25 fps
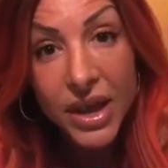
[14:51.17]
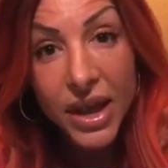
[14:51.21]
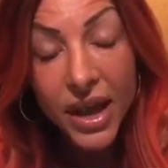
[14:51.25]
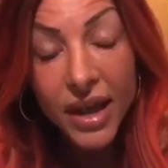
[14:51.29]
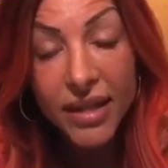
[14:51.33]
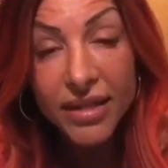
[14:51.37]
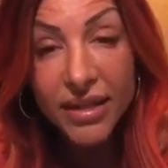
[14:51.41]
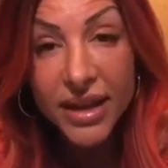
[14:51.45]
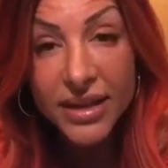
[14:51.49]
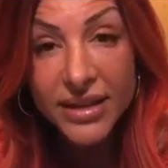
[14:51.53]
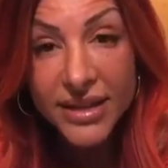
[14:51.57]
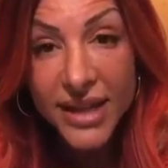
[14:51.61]

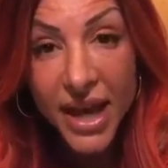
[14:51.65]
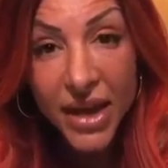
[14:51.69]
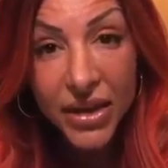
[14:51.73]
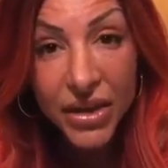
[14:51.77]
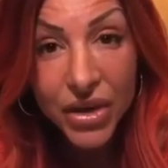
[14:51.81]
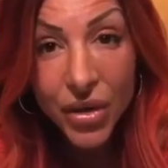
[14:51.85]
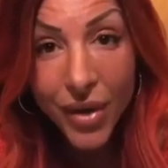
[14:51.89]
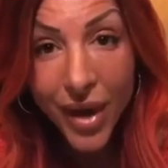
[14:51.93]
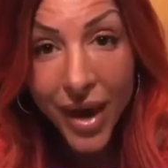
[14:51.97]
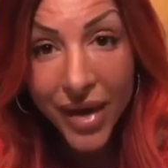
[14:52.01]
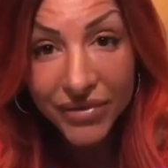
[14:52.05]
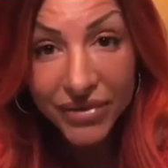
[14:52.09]
And that's how
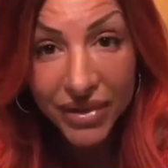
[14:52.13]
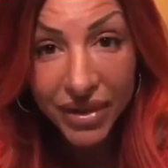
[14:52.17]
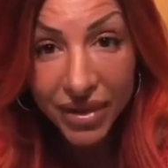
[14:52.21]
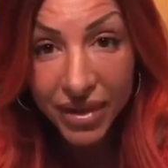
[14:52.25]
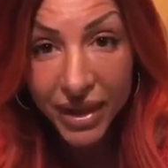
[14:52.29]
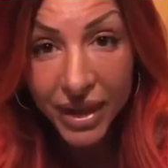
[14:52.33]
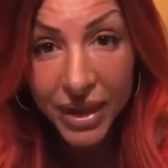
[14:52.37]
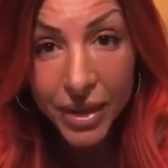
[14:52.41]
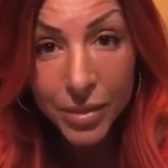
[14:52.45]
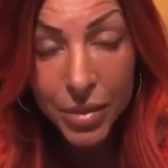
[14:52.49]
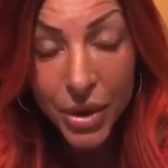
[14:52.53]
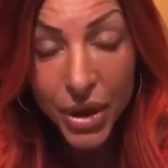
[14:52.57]
you have to
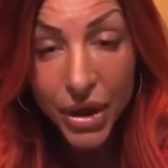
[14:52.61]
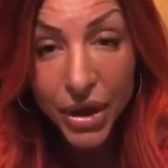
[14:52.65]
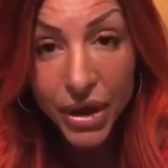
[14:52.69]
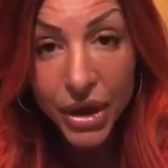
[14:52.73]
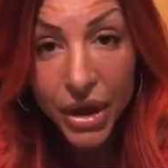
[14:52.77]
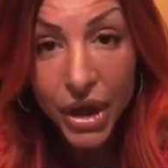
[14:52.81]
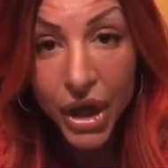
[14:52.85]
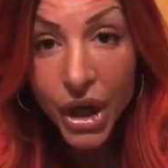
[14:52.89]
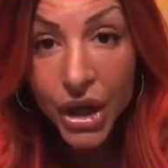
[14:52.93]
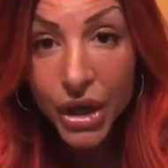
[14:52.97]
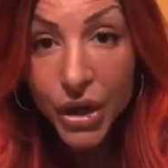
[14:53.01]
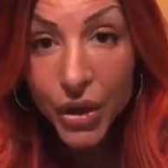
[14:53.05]
think about it.
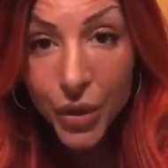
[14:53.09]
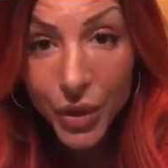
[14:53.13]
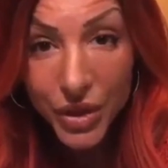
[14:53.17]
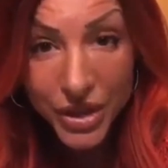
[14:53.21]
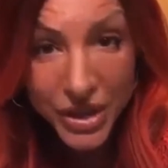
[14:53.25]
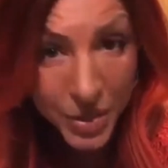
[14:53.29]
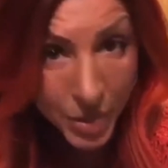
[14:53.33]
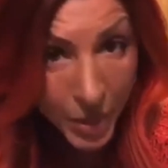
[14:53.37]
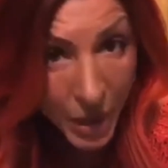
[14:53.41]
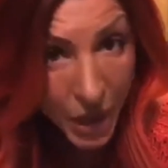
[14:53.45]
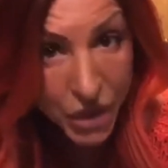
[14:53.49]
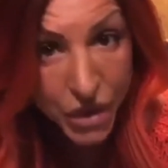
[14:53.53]
You are
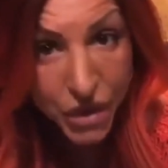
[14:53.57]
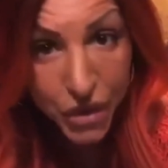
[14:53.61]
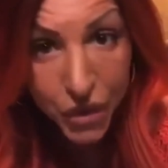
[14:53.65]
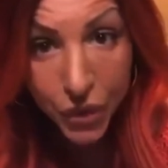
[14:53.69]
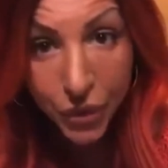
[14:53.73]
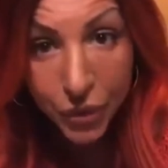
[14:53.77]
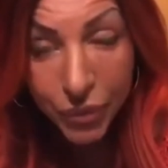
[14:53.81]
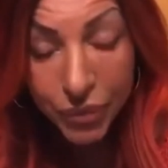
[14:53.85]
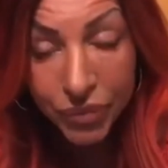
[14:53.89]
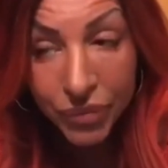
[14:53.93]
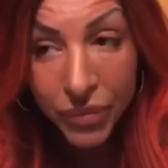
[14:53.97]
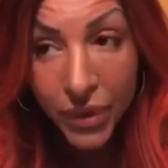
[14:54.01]

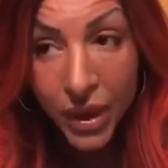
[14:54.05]
special.